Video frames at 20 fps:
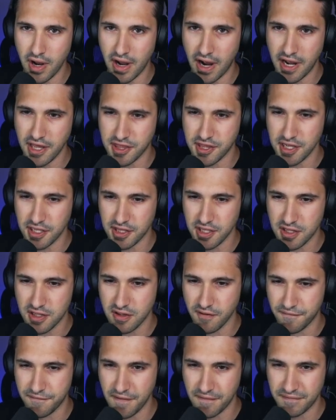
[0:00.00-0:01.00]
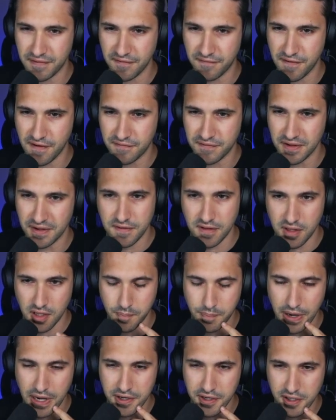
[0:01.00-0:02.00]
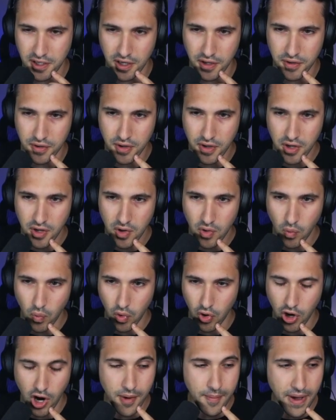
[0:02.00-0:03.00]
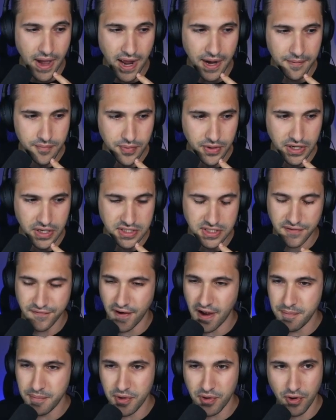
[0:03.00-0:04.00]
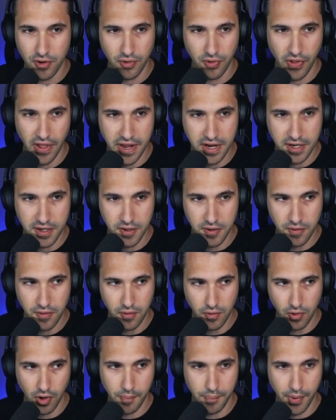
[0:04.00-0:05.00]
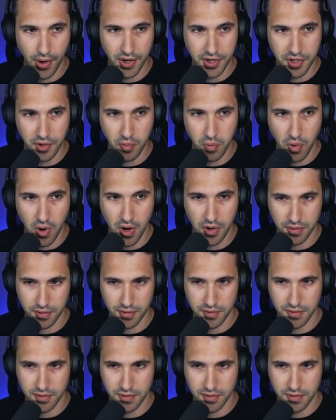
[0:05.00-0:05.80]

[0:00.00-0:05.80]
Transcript: I think this is a 50-50. Depending on where I'm at. Because if I'm near a lake or a body of water,